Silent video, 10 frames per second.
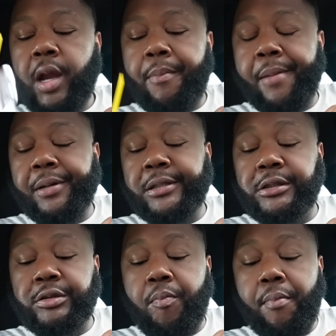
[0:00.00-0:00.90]
Maybe
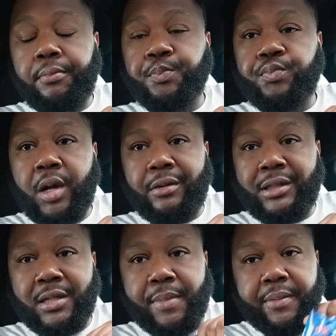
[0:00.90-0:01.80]
it was
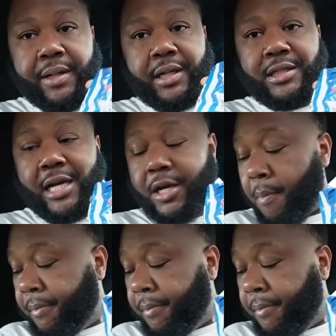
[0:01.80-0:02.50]
at the bottom of the container.